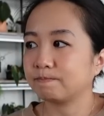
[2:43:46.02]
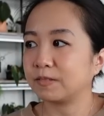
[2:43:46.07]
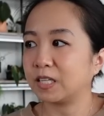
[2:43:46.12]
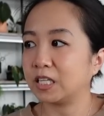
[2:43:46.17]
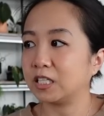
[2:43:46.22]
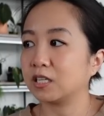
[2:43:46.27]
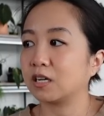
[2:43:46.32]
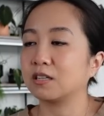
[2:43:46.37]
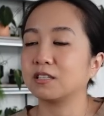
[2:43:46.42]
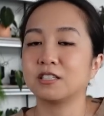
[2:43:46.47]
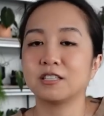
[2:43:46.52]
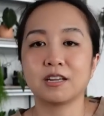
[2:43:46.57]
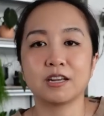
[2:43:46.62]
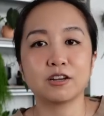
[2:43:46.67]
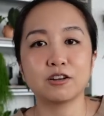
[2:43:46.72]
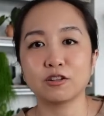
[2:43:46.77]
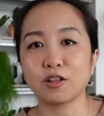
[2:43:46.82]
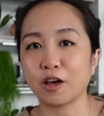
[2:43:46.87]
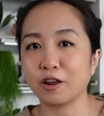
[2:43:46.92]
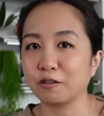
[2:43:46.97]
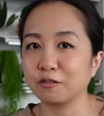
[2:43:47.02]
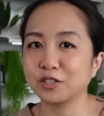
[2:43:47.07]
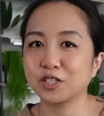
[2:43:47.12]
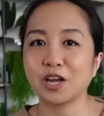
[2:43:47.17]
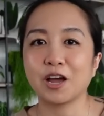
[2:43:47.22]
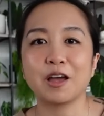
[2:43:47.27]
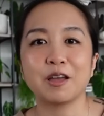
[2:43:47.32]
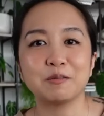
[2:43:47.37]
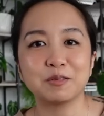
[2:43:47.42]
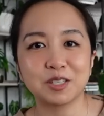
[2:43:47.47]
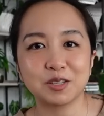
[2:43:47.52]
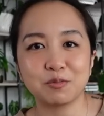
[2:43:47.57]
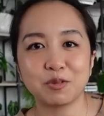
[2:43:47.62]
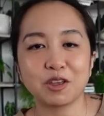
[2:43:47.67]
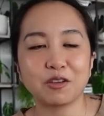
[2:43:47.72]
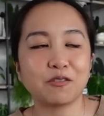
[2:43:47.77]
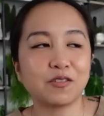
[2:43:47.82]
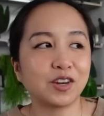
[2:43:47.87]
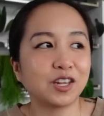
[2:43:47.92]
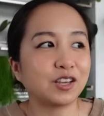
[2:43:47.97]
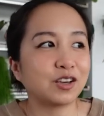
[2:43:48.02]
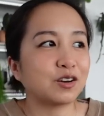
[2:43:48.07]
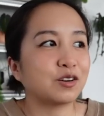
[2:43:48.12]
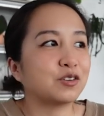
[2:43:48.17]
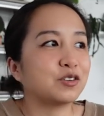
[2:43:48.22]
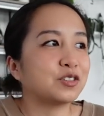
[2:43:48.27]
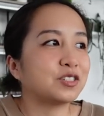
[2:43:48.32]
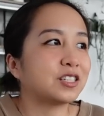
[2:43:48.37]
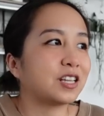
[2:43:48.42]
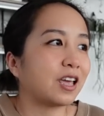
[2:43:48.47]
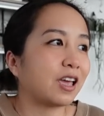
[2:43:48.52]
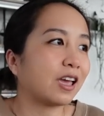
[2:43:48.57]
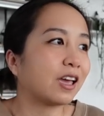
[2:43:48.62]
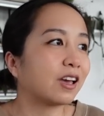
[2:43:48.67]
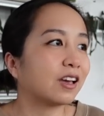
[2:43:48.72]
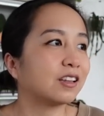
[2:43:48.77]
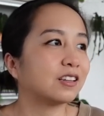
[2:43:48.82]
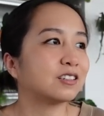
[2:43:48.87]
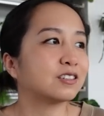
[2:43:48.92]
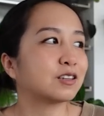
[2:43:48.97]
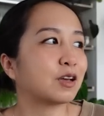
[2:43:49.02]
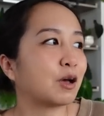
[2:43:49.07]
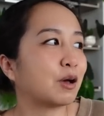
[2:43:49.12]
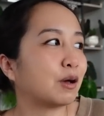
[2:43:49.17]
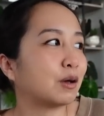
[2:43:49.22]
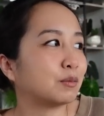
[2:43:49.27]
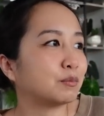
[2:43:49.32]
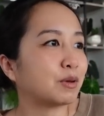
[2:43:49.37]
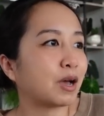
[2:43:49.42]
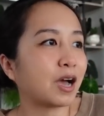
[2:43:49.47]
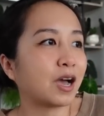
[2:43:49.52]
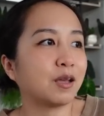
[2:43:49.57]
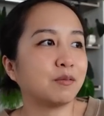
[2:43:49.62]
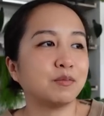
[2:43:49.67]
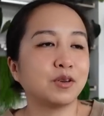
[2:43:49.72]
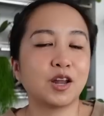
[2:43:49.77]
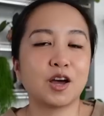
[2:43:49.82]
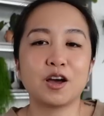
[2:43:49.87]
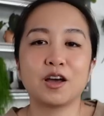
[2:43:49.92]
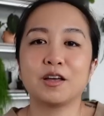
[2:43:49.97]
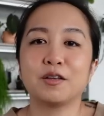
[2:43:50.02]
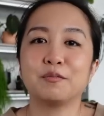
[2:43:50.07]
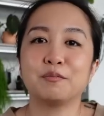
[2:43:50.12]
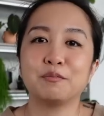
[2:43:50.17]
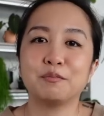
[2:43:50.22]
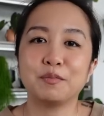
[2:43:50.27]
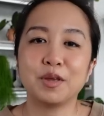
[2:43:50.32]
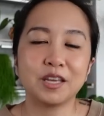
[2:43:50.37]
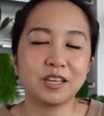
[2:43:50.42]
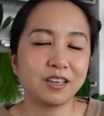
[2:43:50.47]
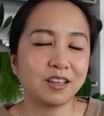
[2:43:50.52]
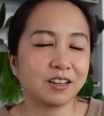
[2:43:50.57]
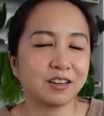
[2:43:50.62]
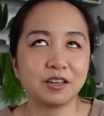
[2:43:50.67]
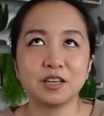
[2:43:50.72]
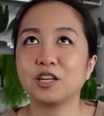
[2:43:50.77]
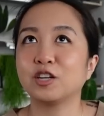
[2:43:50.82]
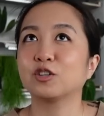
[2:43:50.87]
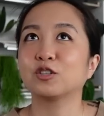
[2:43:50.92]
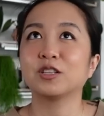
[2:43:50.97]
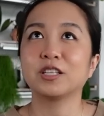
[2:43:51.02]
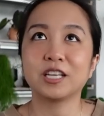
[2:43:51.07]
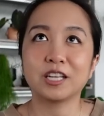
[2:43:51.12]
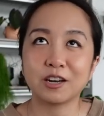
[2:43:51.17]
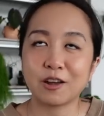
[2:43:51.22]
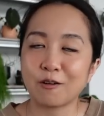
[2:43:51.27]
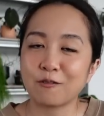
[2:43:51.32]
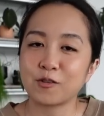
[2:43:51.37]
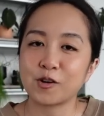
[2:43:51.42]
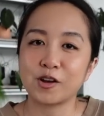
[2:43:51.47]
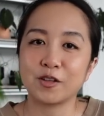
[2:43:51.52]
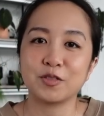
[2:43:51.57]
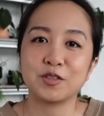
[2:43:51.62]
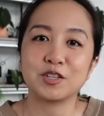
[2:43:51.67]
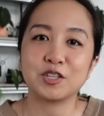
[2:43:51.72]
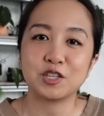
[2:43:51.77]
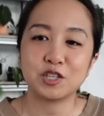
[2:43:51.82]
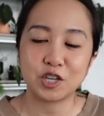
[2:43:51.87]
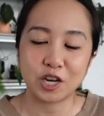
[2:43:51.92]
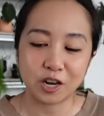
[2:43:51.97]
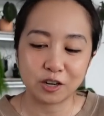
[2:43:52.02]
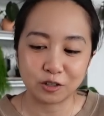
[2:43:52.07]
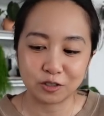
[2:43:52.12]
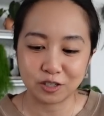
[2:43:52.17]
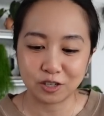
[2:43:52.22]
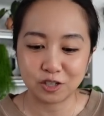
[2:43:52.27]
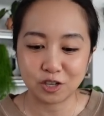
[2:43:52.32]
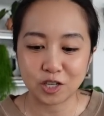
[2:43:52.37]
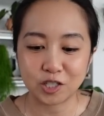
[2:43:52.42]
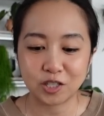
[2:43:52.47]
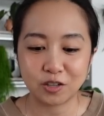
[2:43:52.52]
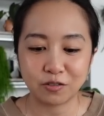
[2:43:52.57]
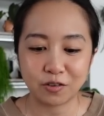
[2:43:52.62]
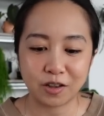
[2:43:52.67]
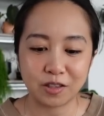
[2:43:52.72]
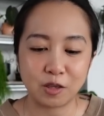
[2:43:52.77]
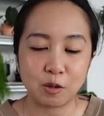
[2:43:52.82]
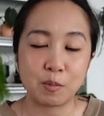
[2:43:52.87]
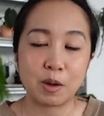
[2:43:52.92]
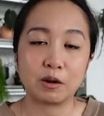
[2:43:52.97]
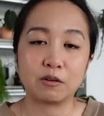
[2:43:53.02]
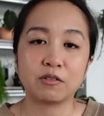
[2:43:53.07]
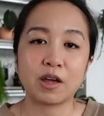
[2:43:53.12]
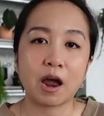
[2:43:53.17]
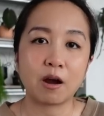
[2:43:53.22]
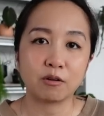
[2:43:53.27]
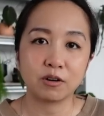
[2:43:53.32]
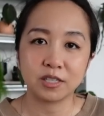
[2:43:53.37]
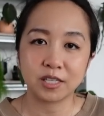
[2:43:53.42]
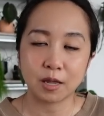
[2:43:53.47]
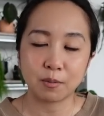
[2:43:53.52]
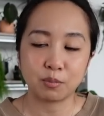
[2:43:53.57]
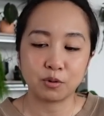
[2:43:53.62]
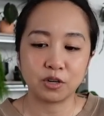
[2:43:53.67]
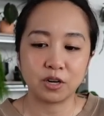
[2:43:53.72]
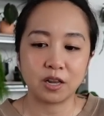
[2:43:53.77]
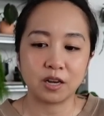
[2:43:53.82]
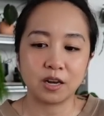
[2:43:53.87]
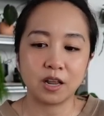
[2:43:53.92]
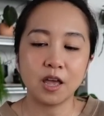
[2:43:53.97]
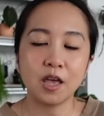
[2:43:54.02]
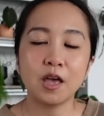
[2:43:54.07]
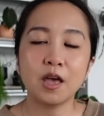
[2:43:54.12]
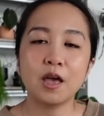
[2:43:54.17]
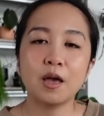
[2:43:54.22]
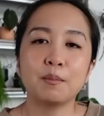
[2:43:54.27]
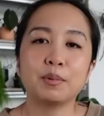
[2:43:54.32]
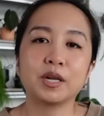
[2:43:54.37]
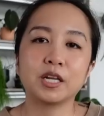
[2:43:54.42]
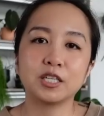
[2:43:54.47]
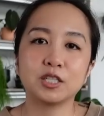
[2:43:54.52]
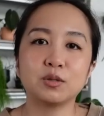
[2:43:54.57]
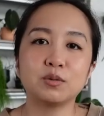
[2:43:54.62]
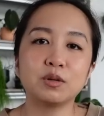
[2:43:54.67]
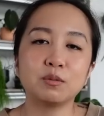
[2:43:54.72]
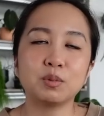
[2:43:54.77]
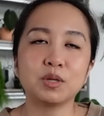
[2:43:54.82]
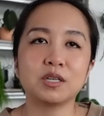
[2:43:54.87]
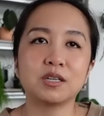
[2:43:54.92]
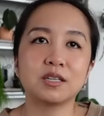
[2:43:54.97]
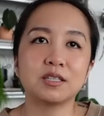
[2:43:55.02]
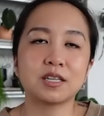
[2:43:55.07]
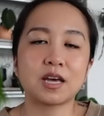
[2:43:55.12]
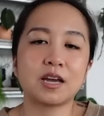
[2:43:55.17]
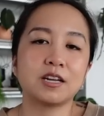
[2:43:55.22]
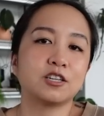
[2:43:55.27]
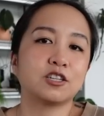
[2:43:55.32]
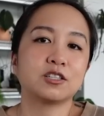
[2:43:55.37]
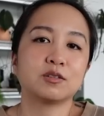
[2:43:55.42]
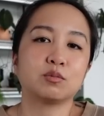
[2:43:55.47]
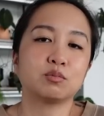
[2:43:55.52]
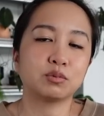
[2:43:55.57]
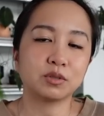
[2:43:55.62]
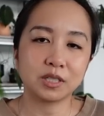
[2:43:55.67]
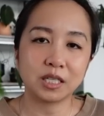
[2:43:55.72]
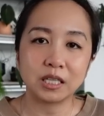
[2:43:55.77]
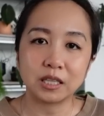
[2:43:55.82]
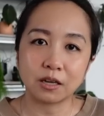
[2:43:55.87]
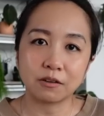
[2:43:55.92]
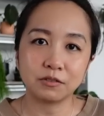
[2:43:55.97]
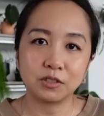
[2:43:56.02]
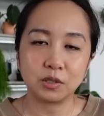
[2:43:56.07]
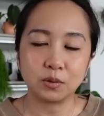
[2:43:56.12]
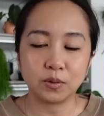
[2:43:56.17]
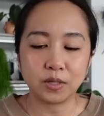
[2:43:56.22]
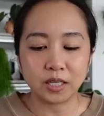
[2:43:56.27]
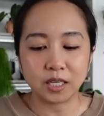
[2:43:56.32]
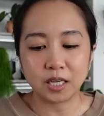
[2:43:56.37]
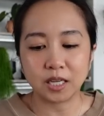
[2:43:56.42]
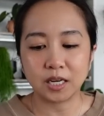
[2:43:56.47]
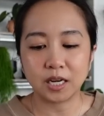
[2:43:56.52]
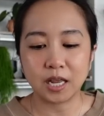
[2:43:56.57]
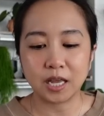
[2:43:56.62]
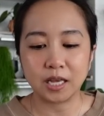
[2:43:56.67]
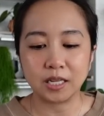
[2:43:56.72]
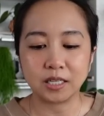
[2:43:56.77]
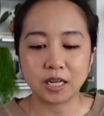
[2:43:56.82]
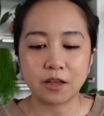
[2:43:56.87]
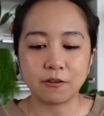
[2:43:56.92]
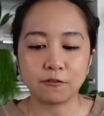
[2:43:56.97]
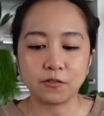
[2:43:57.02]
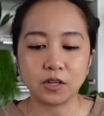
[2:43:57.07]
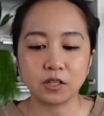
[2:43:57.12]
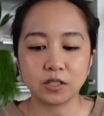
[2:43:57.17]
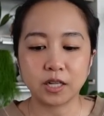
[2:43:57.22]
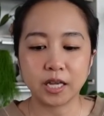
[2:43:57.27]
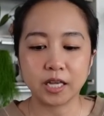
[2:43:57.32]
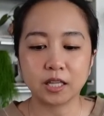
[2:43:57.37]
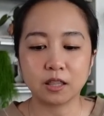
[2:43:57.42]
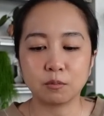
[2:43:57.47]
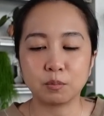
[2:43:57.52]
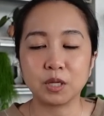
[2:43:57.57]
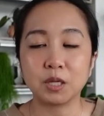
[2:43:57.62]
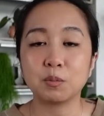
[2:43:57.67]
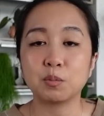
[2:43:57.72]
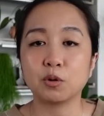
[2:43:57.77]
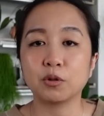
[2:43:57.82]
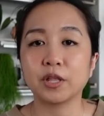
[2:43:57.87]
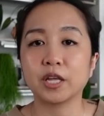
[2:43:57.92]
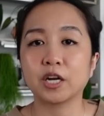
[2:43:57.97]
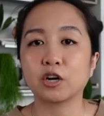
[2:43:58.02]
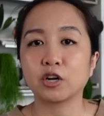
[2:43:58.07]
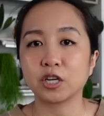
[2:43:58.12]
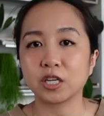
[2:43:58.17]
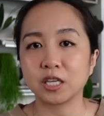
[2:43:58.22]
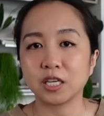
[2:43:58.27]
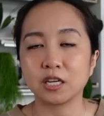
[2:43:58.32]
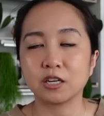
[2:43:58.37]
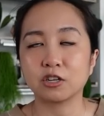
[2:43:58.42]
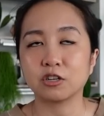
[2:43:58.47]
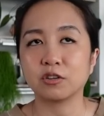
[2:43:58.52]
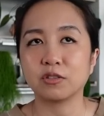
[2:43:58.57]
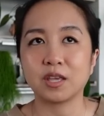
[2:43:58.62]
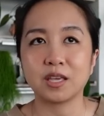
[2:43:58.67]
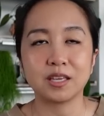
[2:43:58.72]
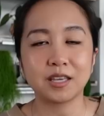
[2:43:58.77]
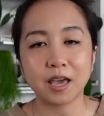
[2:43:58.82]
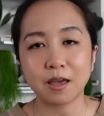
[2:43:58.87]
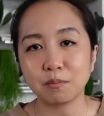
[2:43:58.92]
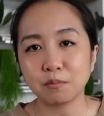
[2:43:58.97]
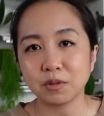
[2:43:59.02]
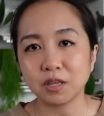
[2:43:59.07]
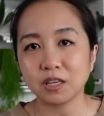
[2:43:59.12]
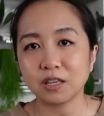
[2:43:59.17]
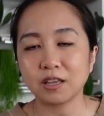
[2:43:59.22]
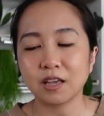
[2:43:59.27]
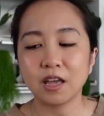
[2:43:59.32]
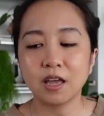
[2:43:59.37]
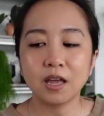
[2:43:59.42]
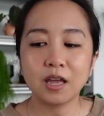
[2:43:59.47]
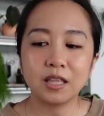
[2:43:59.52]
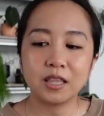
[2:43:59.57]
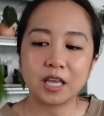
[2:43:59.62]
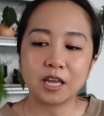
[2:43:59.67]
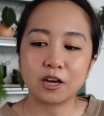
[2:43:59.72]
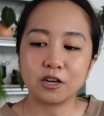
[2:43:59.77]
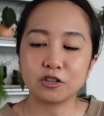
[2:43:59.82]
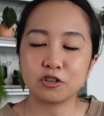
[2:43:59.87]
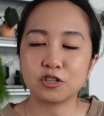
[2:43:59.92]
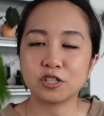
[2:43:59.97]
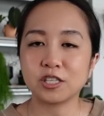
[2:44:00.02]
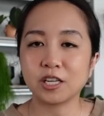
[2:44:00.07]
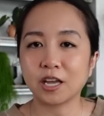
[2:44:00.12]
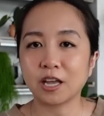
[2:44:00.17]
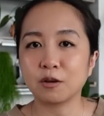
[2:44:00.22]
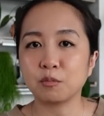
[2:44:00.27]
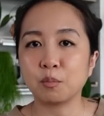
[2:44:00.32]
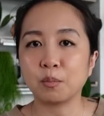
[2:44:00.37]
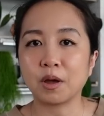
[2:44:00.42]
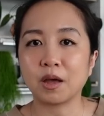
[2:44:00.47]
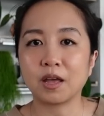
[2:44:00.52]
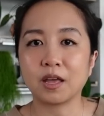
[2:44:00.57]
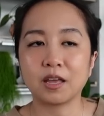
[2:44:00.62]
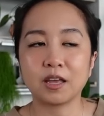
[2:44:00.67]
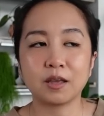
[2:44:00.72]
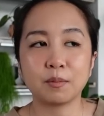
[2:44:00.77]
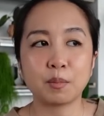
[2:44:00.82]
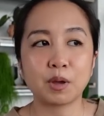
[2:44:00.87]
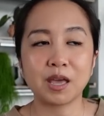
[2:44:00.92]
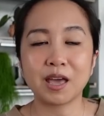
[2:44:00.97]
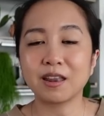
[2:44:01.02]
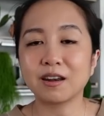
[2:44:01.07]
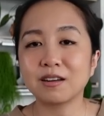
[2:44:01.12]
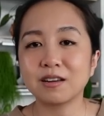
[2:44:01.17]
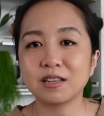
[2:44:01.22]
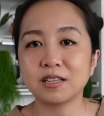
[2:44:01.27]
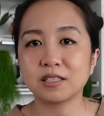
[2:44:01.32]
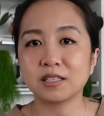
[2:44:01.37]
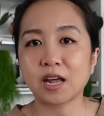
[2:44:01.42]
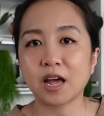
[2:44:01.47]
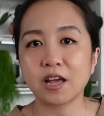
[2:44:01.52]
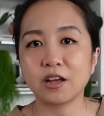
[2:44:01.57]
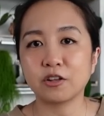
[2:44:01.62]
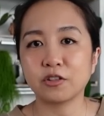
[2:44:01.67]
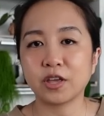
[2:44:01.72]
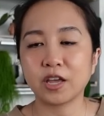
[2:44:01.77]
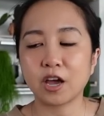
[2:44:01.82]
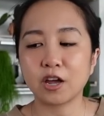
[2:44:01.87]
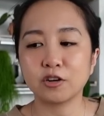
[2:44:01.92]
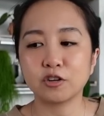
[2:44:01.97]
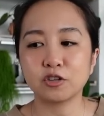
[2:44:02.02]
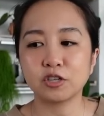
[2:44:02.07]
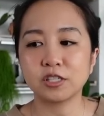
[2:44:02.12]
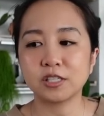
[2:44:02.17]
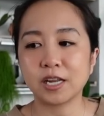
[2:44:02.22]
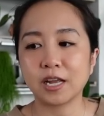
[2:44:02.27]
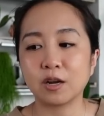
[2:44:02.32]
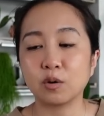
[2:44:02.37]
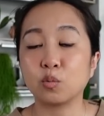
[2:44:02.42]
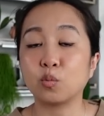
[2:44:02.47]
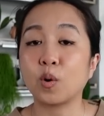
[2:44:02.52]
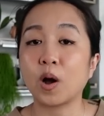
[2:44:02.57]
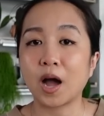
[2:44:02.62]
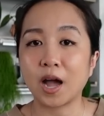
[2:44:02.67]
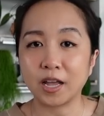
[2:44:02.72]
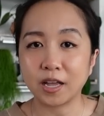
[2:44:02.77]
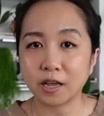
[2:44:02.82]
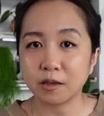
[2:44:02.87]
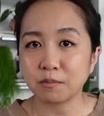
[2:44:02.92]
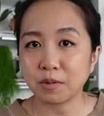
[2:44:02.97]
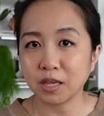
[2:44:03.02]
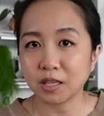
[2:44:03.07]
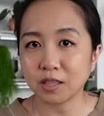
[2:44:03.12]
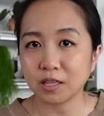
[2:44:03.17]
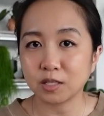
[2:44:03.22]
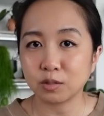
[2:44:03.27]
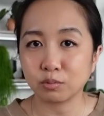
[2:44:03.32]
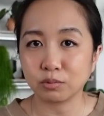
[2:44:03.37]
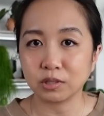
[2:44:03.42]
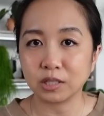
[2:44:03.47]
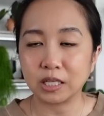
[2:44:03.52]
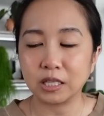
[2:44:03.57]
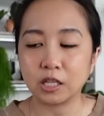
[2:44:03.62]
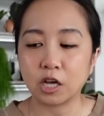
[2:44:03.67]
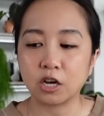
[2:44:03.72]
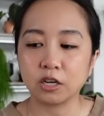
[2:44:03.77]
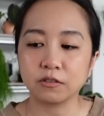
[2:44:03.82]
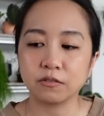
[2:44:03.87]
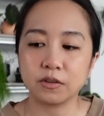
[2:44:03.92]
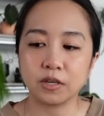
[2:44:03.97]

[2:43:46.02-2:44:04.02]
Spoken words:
it does take a lot of time to make videos, and I'm not making nearly enough on this channel to justify the amount of hours I put in. But I do it because I just really love doing it, and I feel like the people that are here, they get me, they understand my editing style, they understand why I make these really long